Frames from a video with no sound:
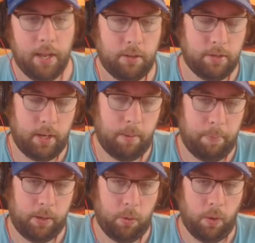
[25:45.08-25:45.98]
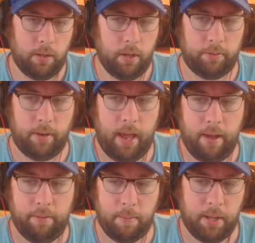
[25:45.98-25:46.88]
understand, Bitcoin doesn't
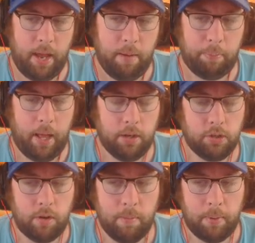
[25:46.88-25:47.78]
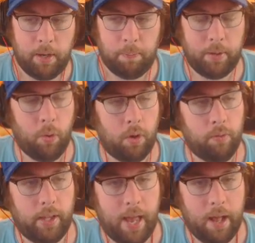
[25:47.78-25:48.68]
have, I mean, they have Blockstream, but is Bitcoin
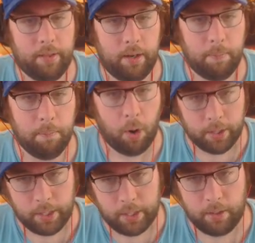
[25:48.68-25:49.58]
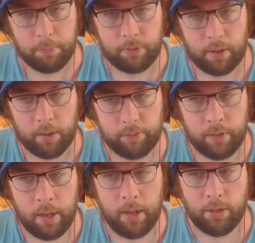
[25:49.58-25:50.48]
really out there marketing themselves
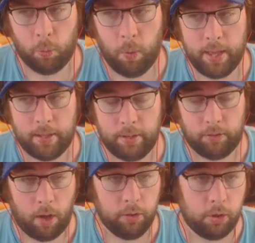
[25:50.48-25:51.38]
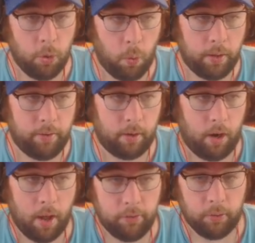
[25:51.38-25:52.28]
the way that these other coins that are
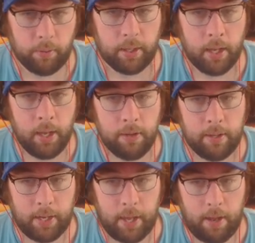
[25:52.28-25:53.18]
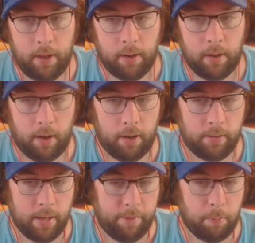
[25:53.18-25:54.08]
hustling to get
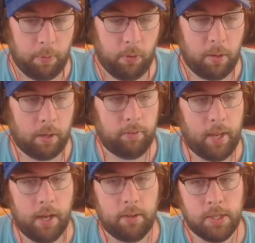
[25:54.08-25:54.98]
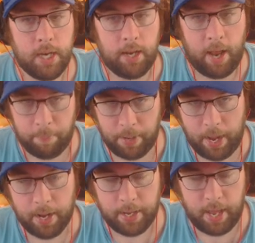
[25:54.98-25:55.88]
adoptability? Because they understand how
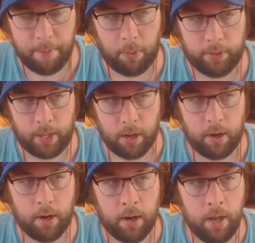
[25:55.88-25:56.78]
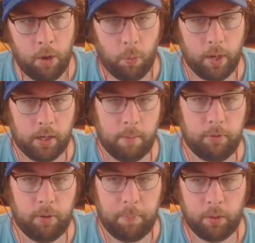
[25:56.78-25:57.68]
behind the eight ball they are when it
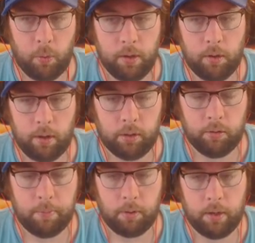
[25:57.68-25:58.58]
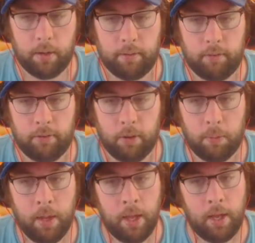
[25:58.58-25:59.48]
comes to Bitcoin or other cryptocurrencies.
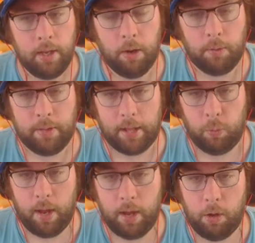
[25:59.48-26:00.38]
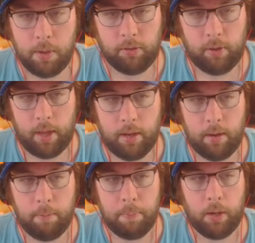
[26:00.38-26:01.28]
So, that's why I always
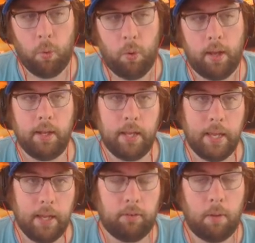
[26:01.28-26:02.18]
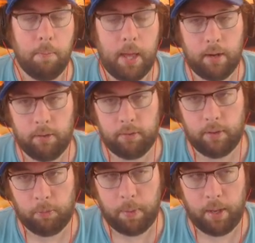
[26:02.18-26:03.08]
said Bitcoin needs competitors in
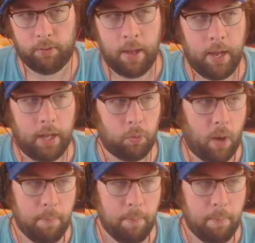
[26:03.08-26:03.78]
this space. It's why